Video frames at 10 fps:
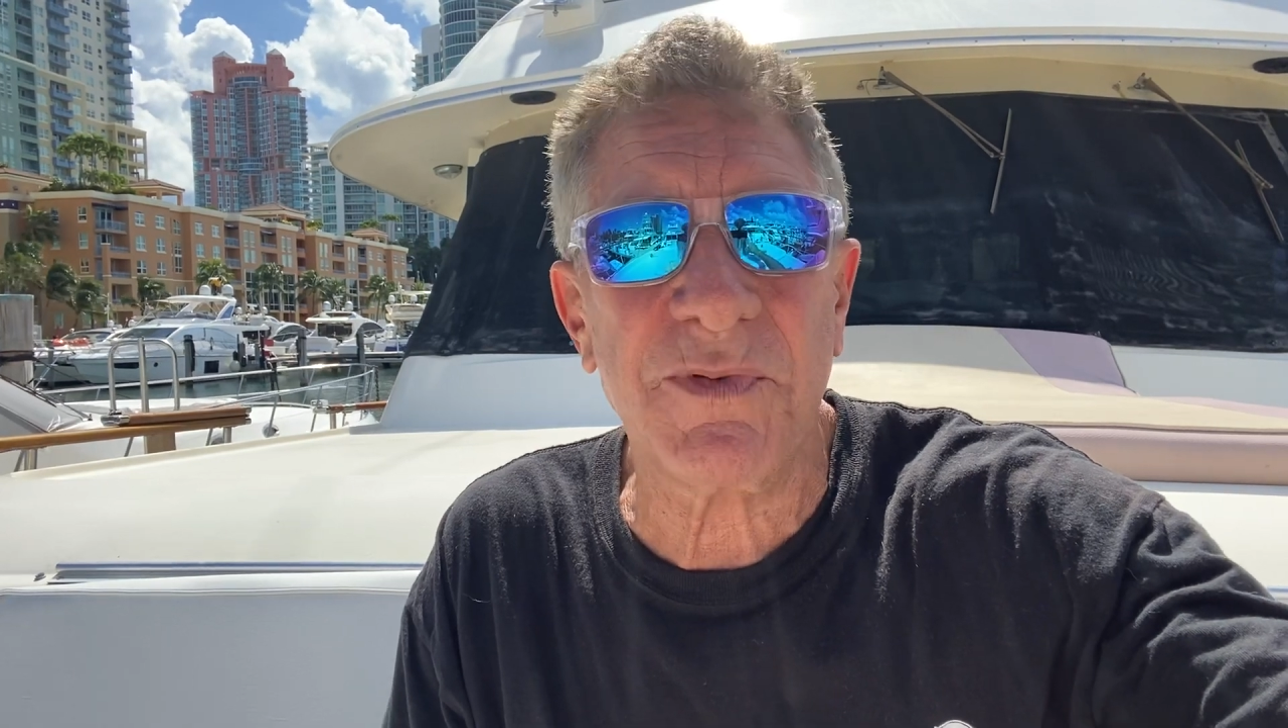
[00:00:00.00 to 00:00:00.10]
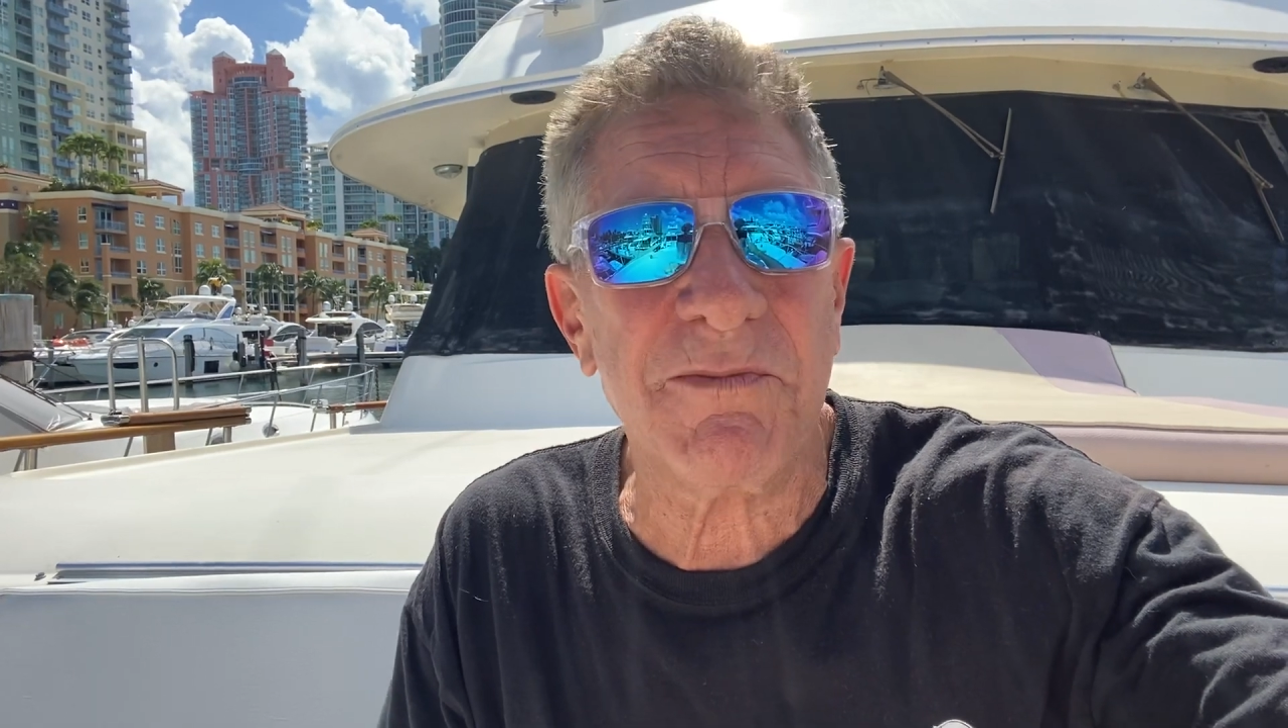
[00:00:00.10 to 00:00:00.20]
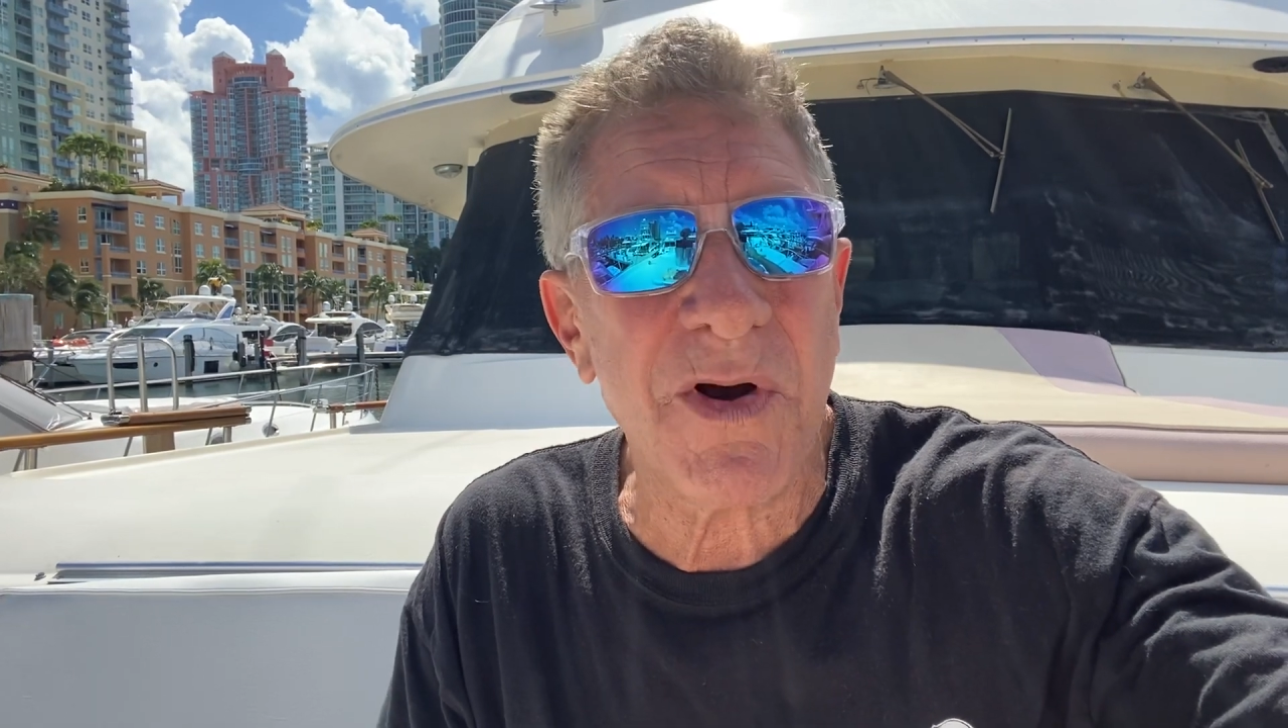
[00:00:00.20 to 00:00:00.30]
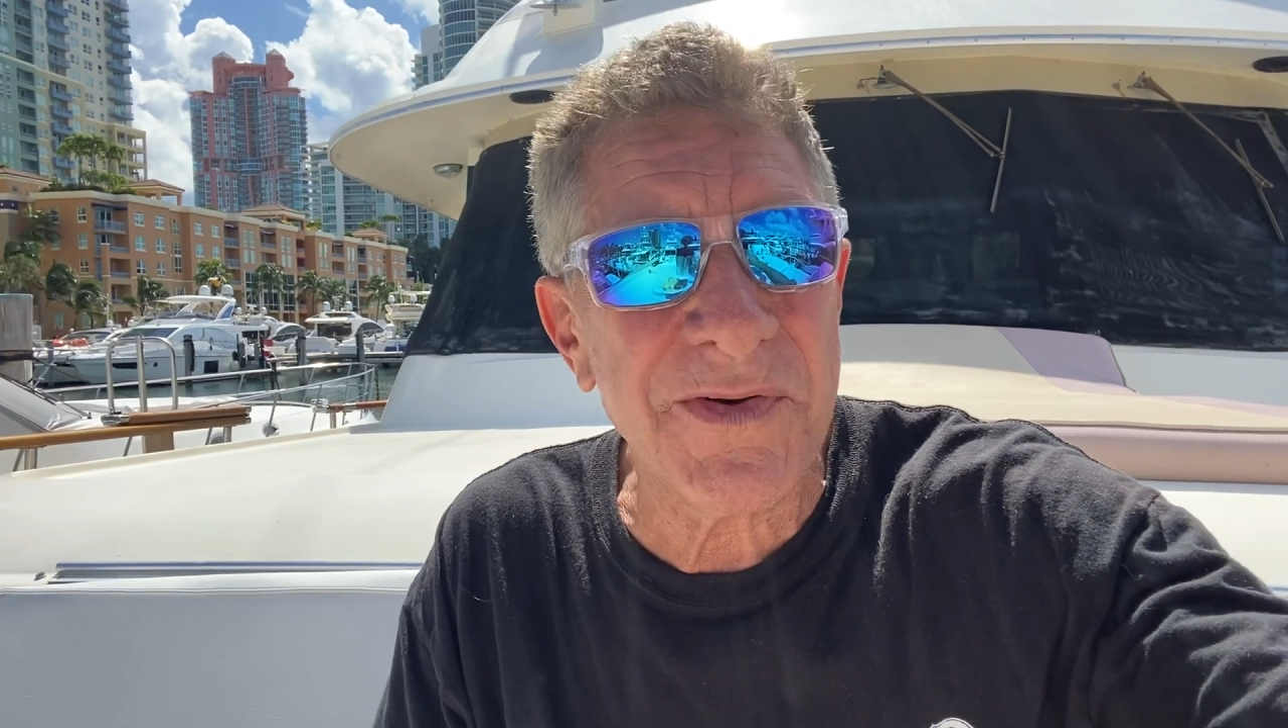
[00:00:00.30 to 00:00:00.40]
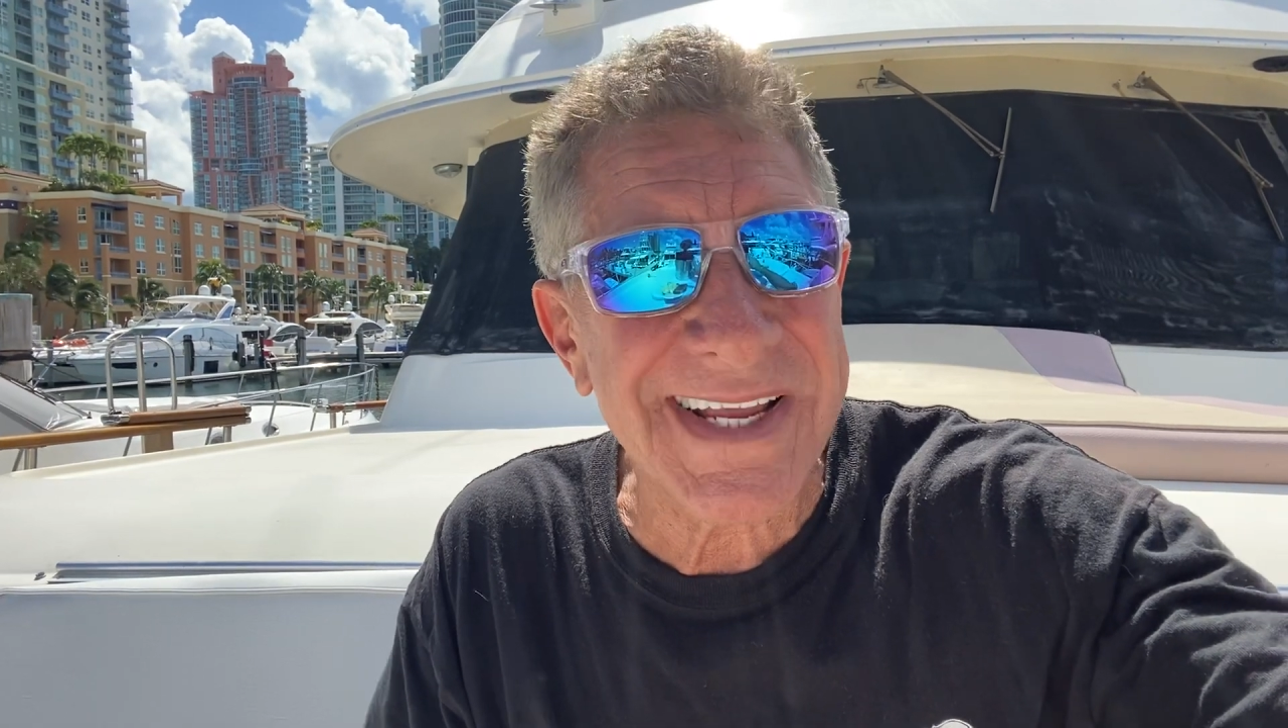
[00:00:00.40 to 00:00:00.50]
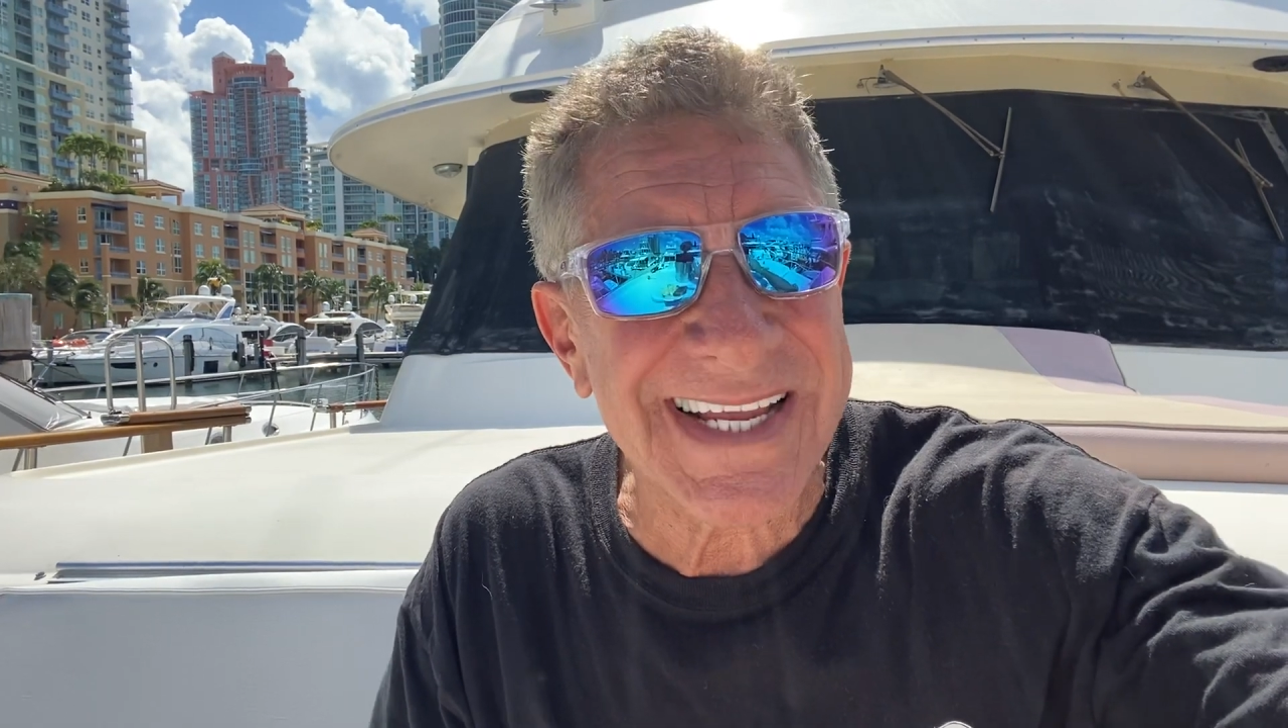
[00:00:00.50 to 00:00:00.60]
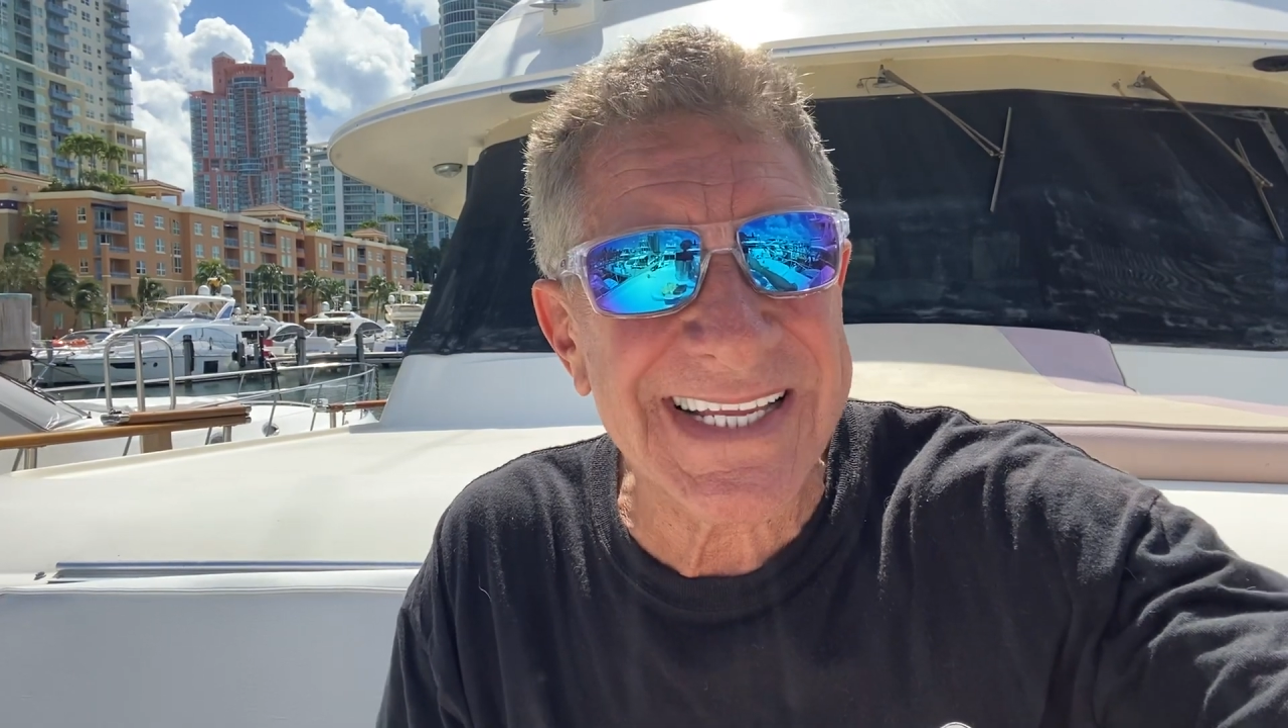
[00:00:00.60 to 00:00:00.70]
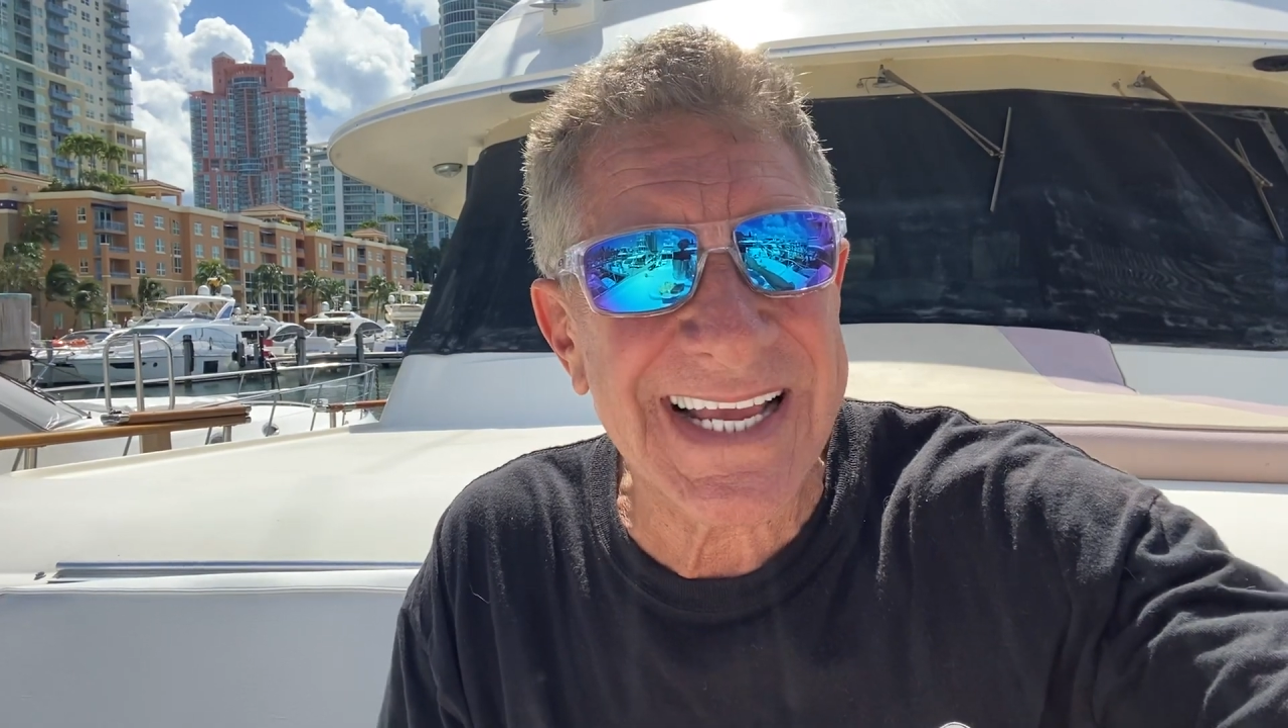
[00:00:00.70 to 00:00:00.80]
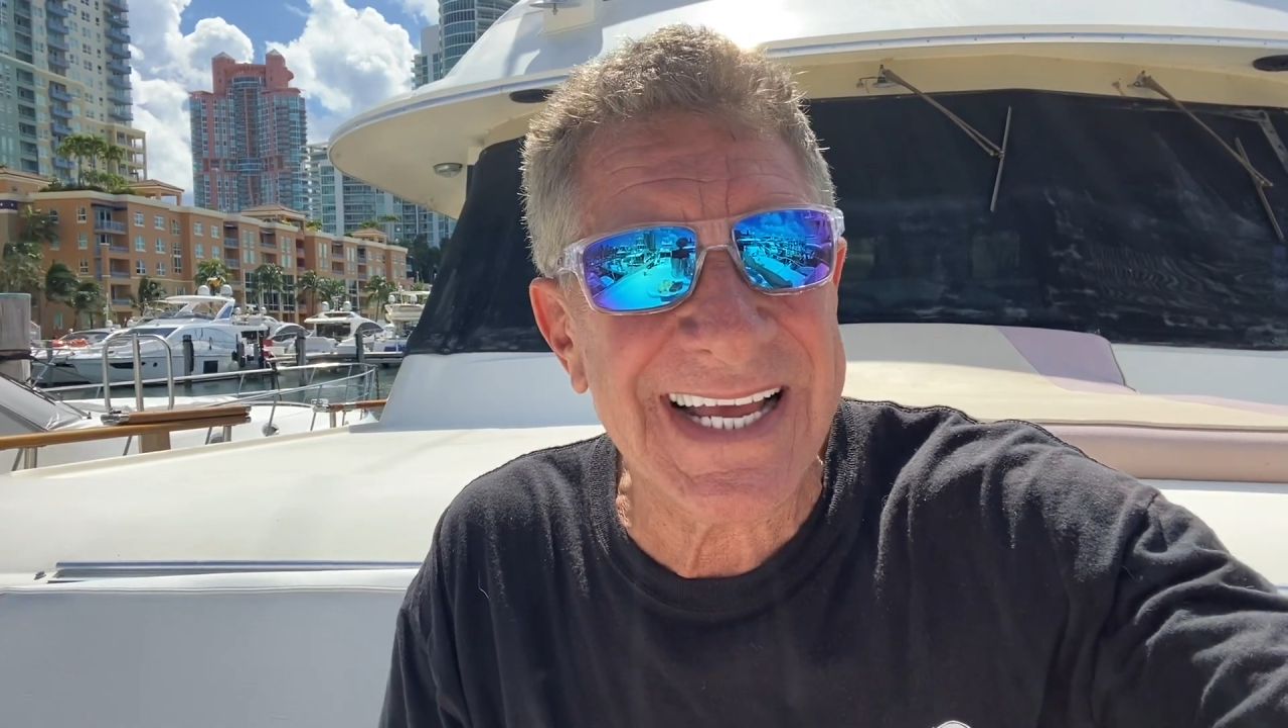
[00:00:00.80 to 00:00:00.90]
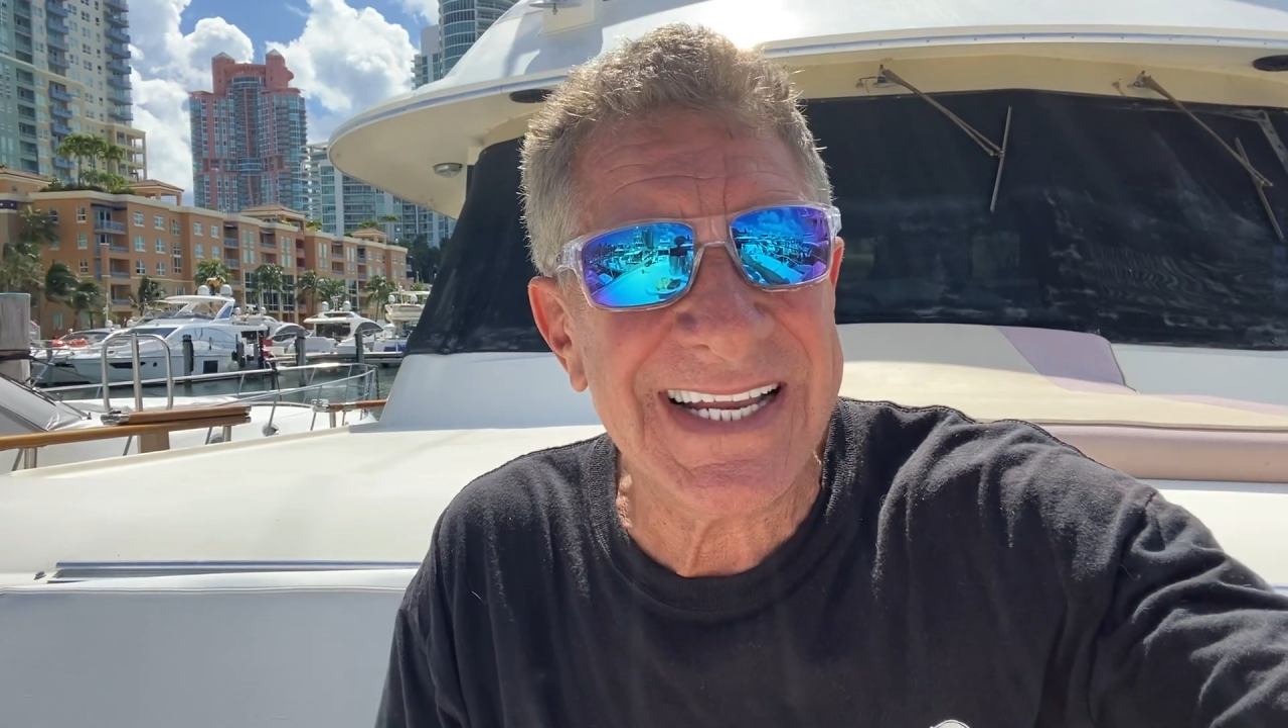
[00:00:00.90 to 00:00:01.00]
promoting it
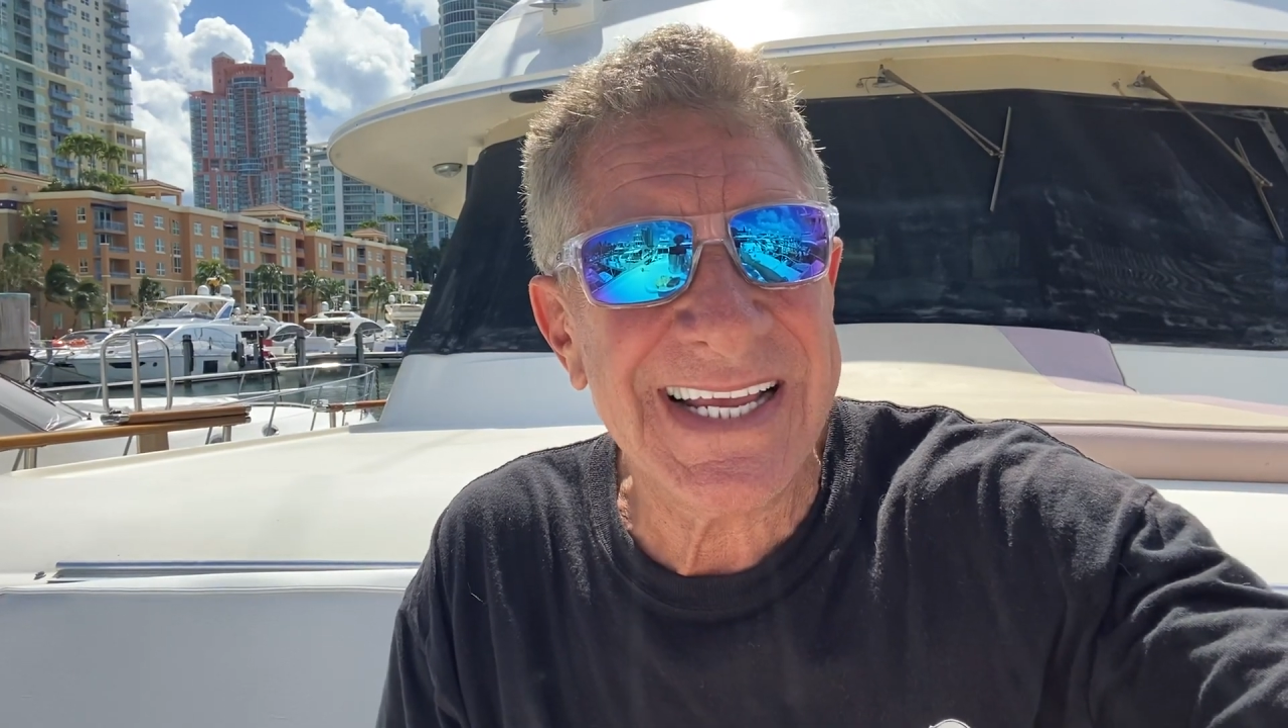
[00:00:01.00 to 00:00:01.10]
yet,